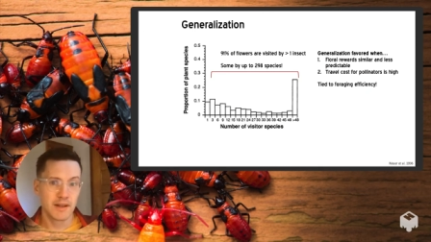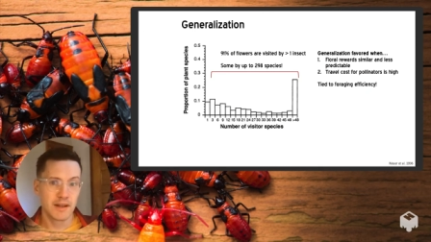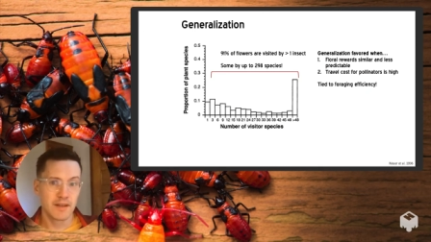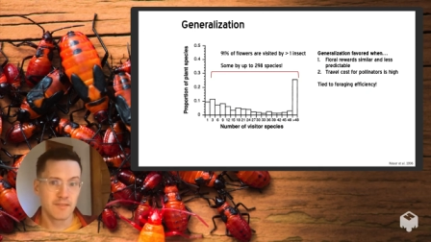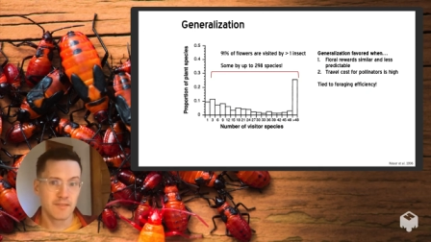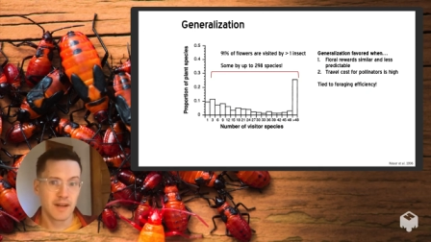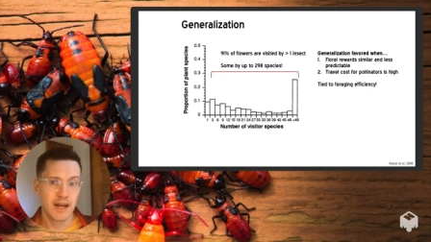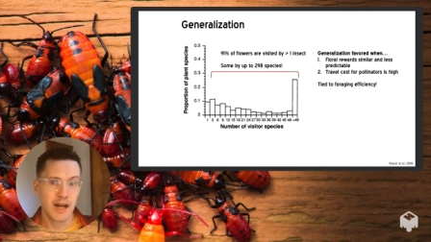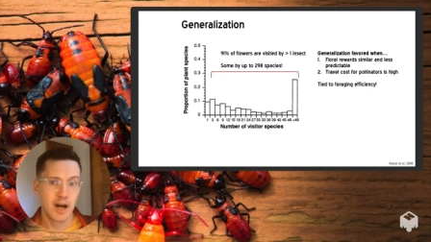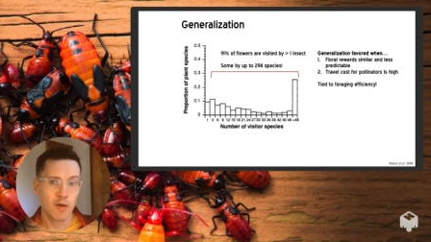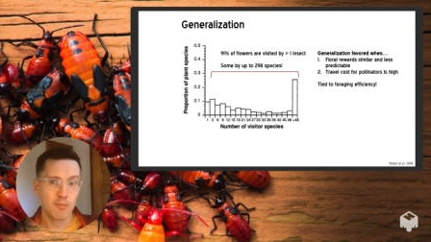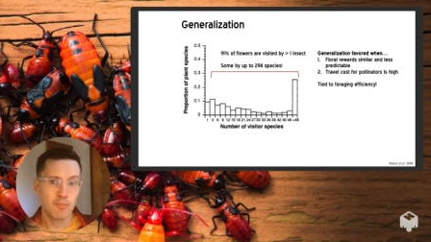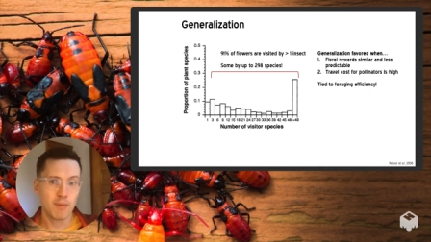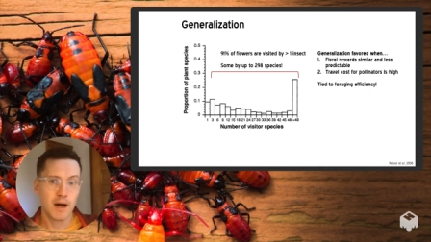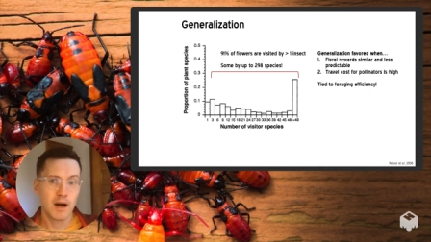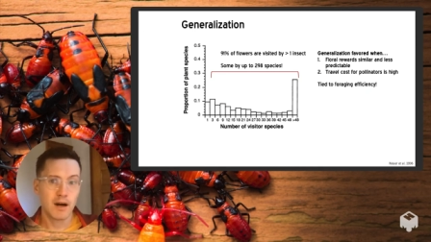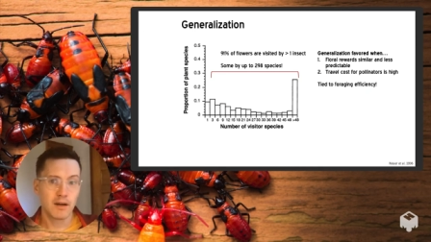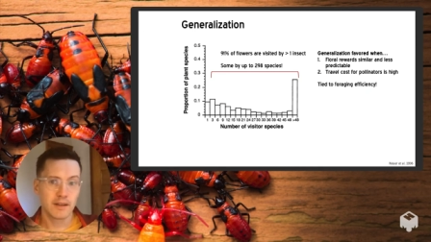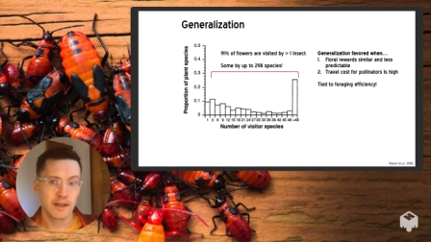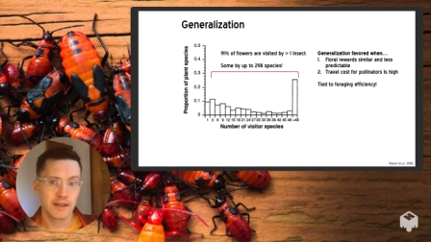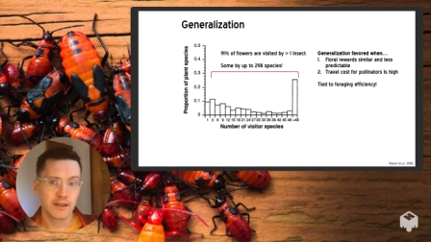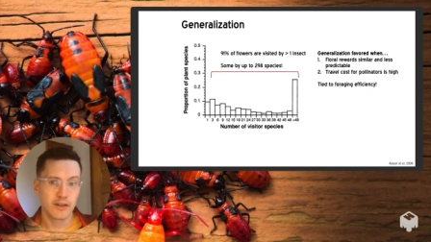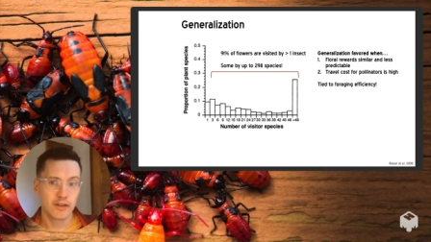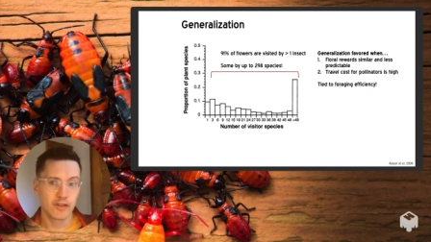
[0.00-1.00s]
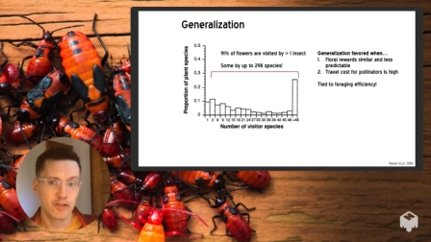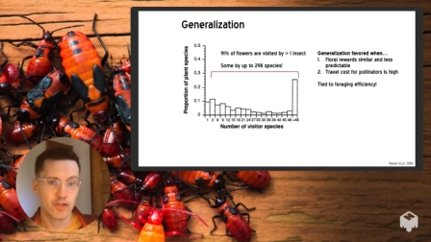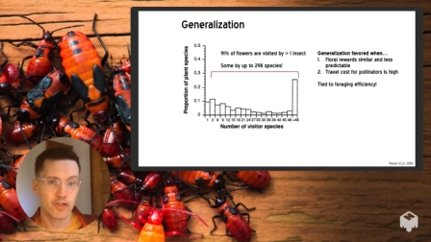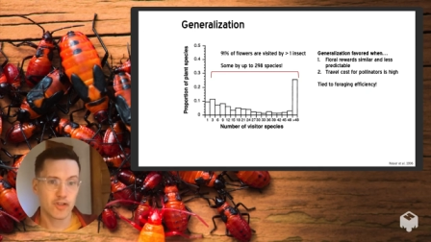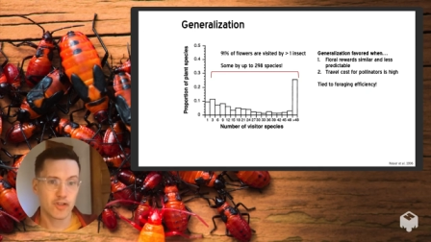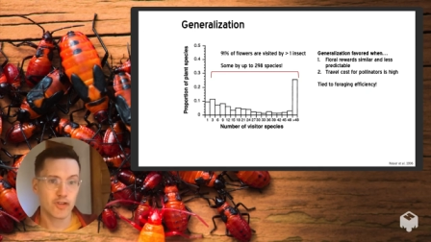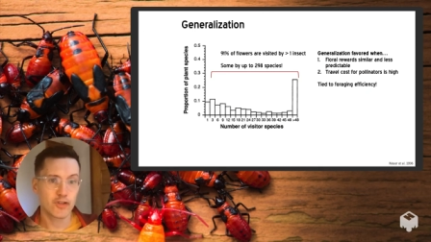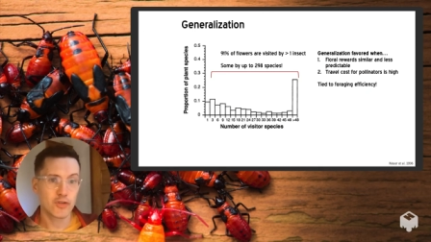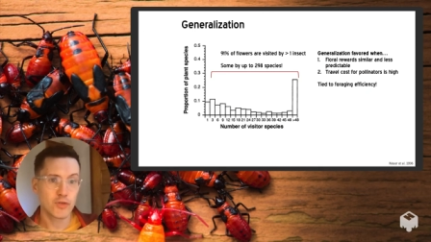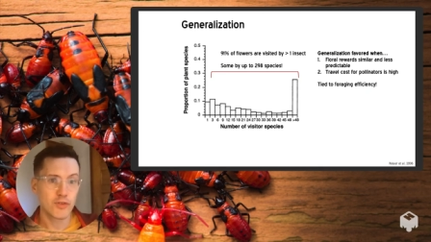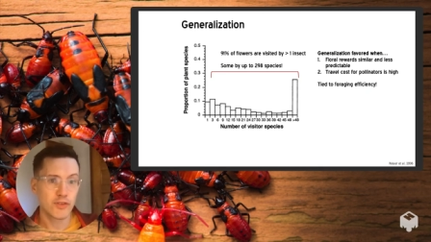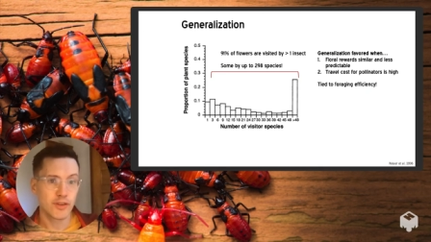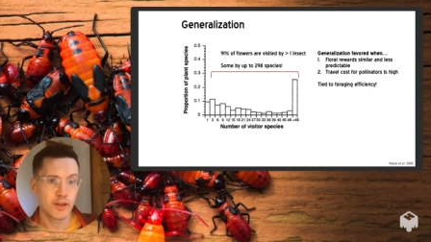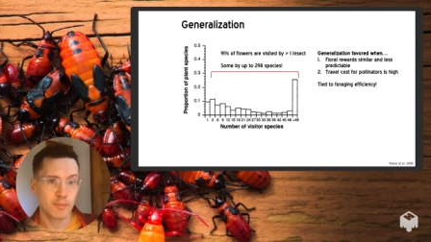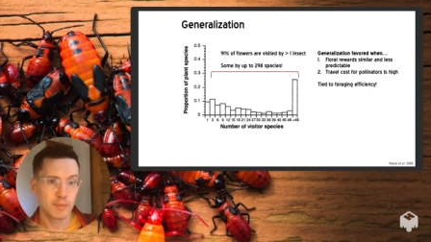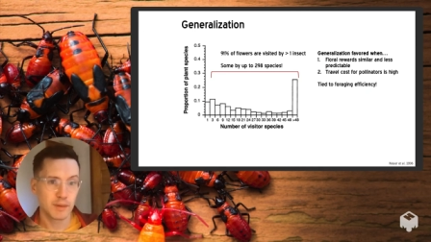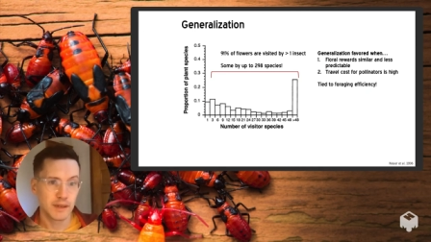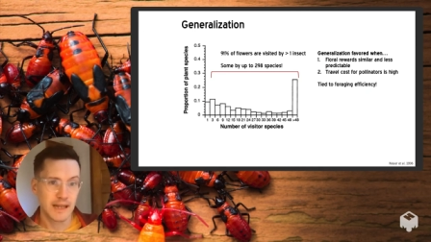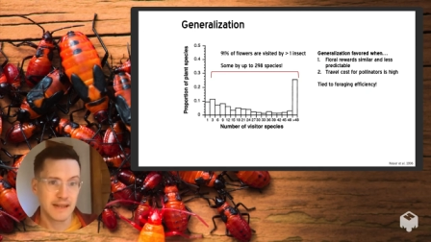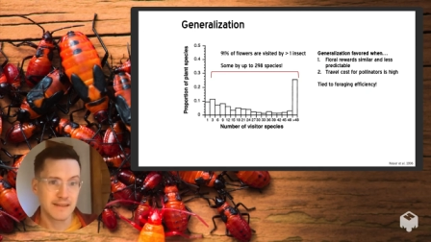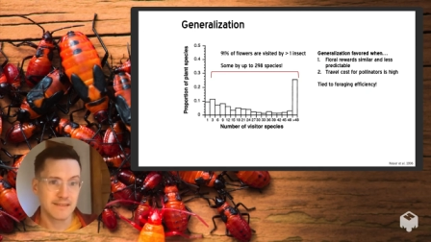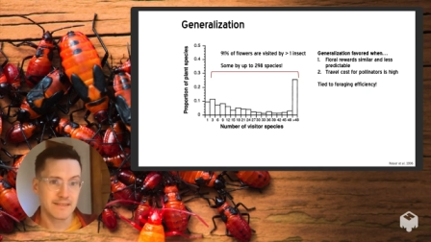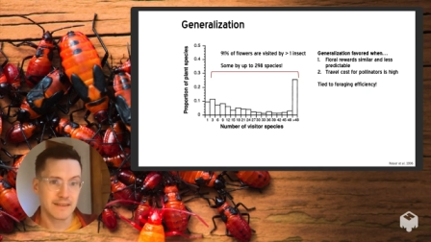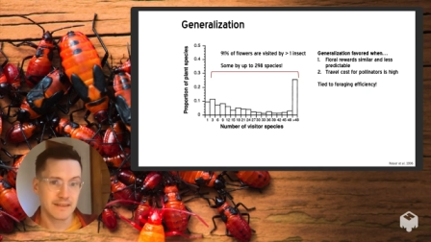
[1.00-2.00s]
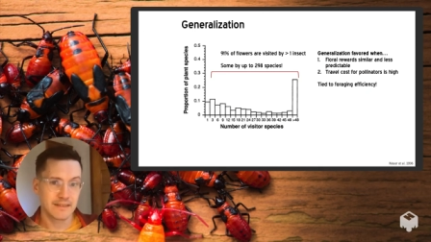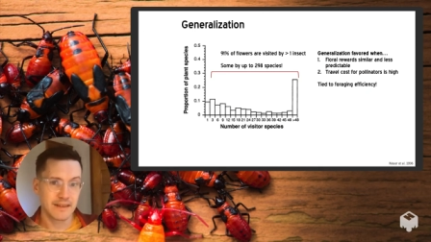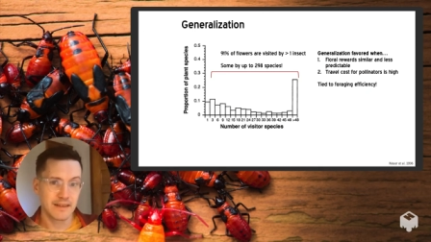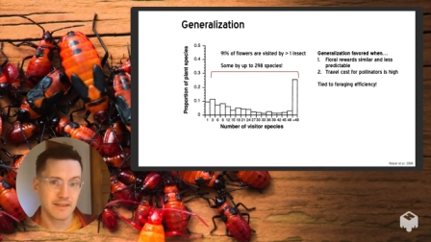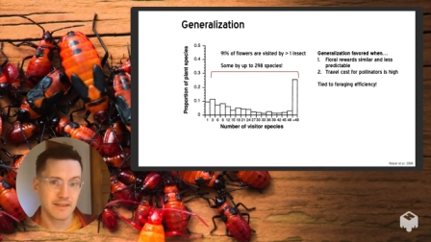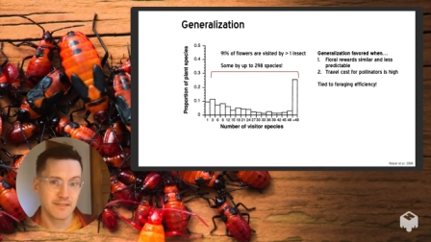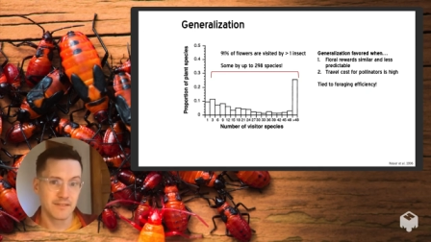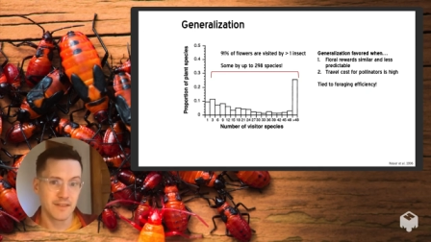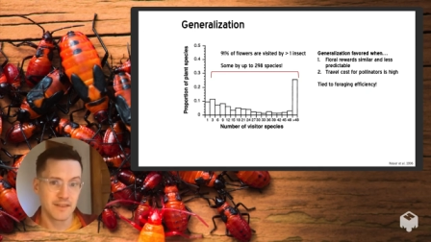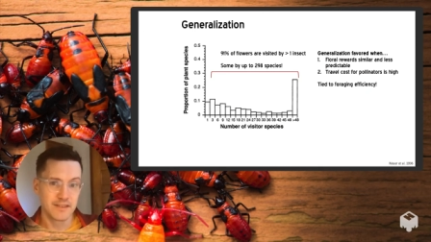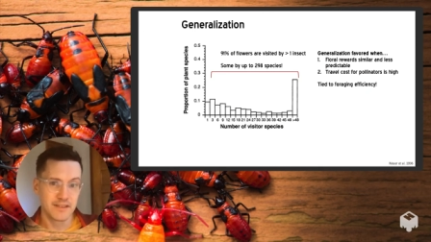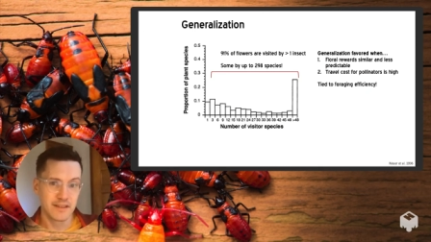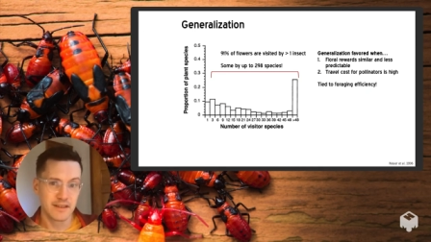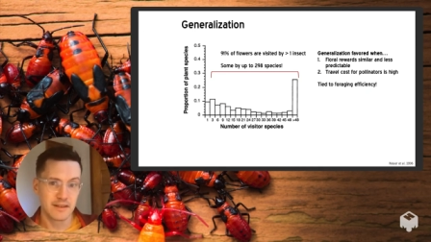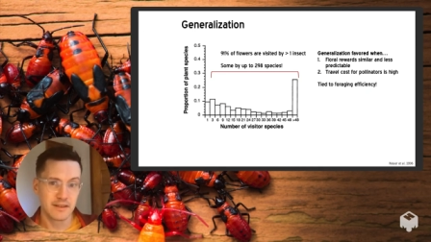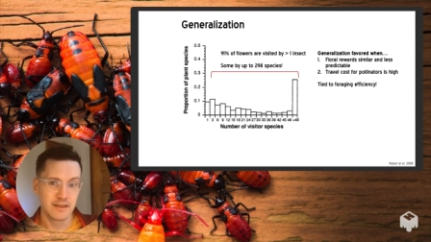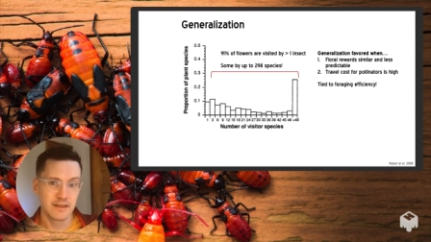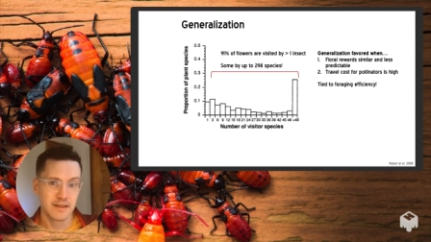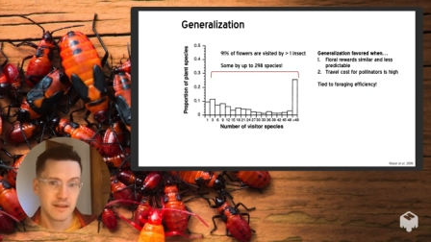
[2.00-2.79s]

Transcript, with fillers: of how pollinators choose the plants that they visit.